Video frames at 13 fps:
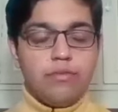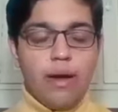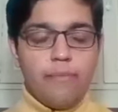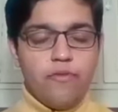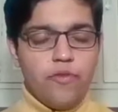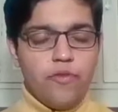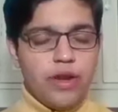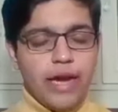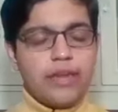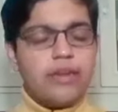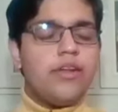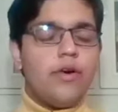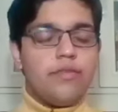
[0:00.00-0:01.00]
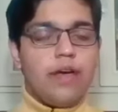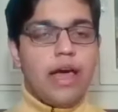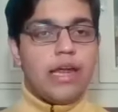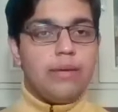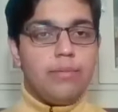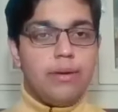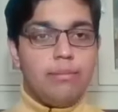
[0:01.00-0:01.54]
a variety of
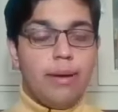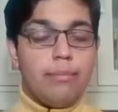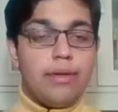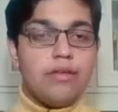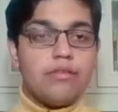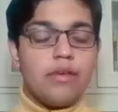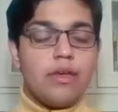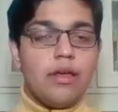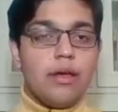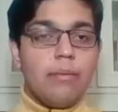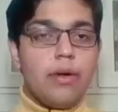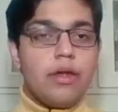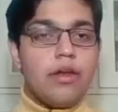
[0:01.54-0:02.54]
animal mummies,